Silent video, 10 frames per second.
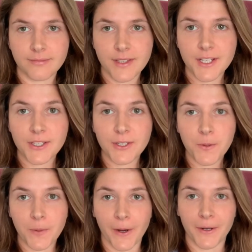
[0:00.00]

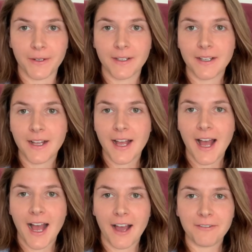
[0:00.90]
Super!
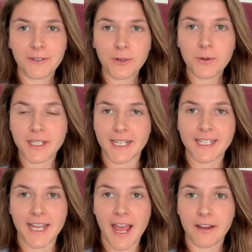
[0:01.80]
Have you
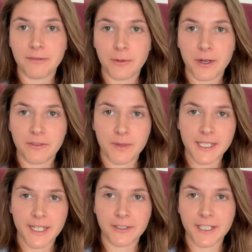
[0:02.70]
noticed that every one of
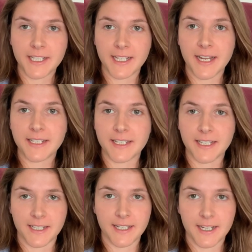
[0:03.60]
Miss Airlie's
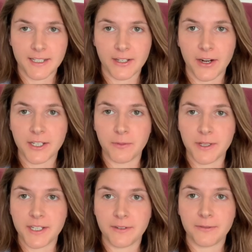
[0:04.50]
sentences has started
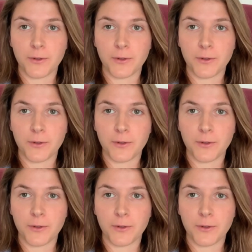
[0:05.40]
with a different